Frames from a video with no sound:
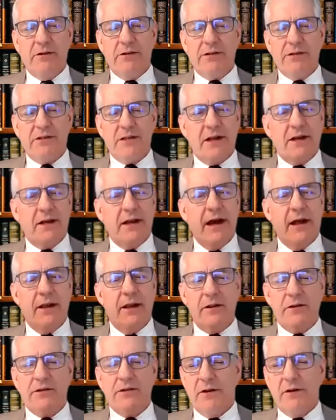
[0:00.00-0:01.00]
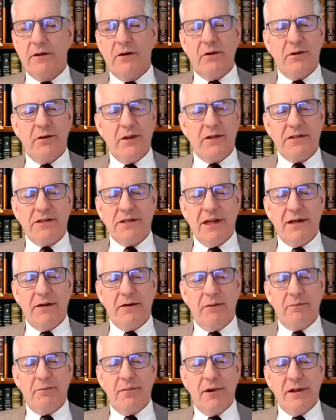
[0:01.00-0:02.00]
And just acknowledge the holy
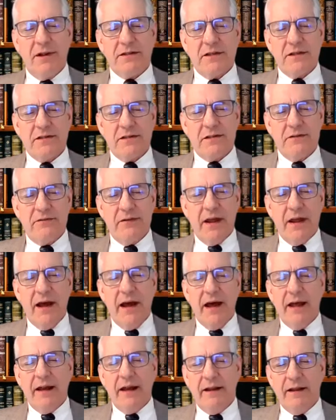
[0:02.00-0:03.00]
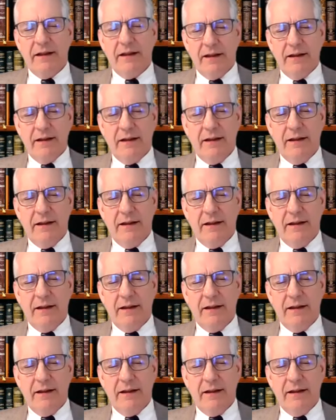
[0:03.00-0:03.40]
sacred presence of God